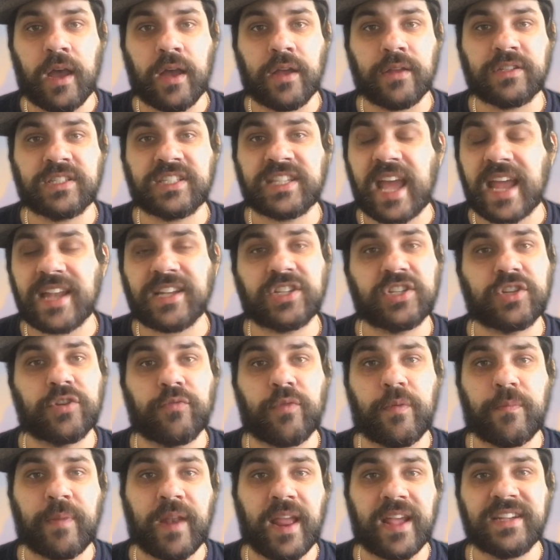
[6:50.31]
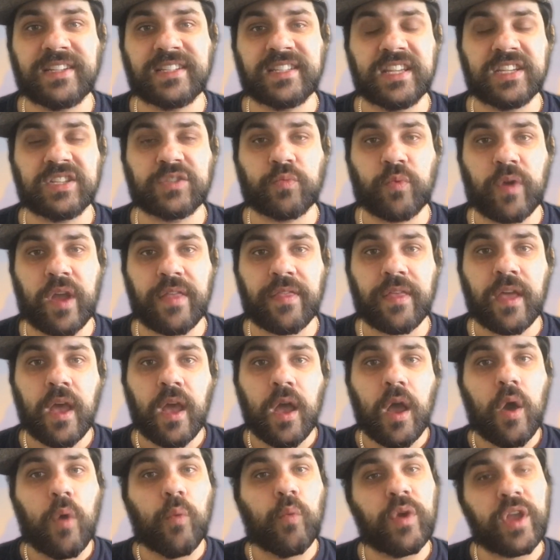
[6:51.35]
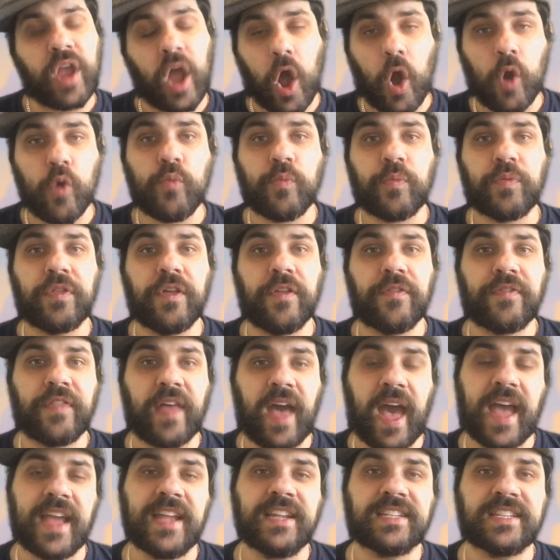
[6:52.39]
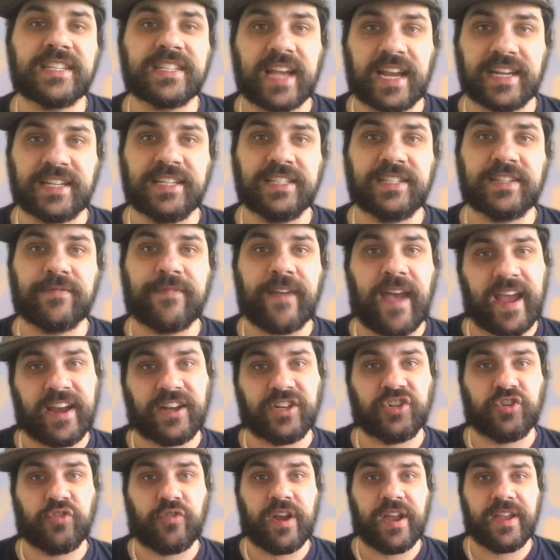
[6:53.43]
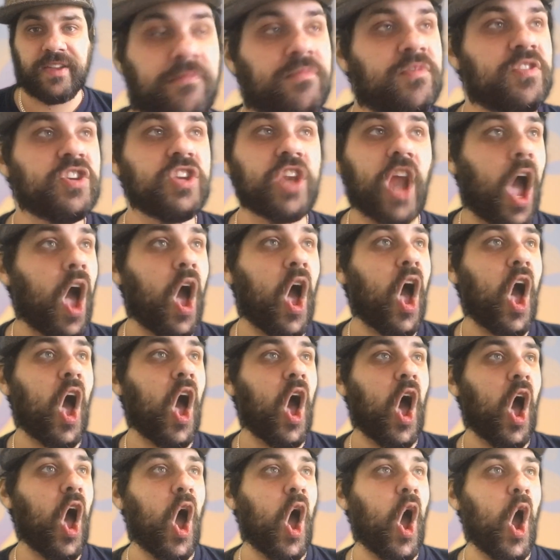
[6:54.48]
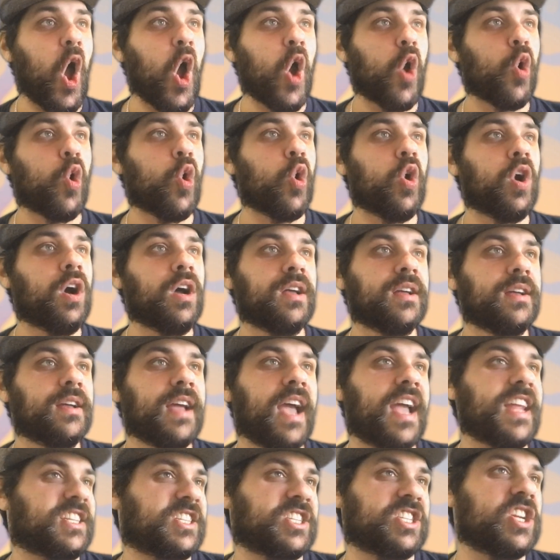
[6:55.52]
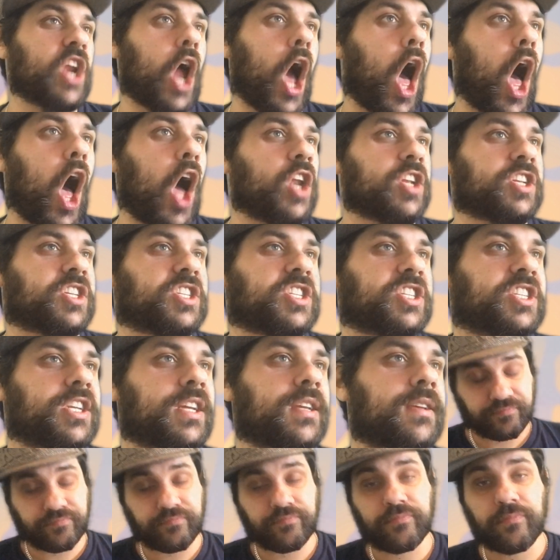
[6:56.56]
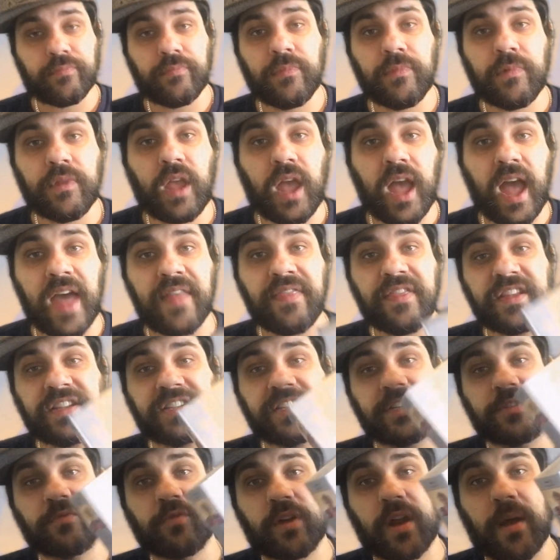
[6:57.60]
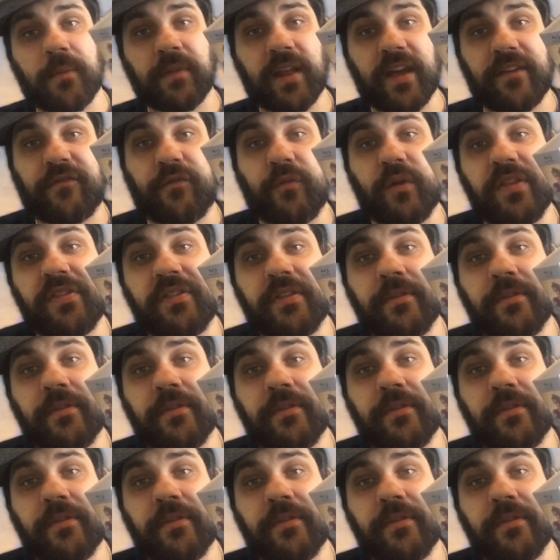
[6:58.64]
sets to replace this with. We hope that that is satisfactory. No, it's not. And this is what I'm left with.